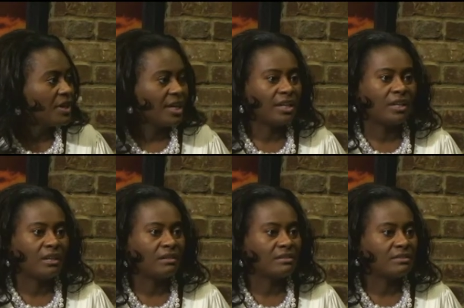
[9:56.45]
And
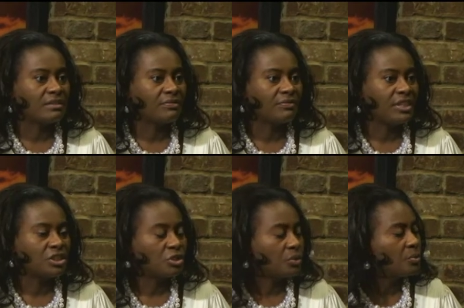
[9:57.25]
uh, it's a
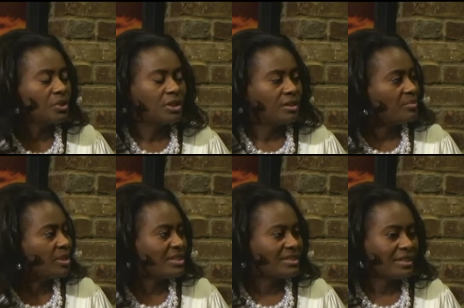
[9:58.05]
fictional because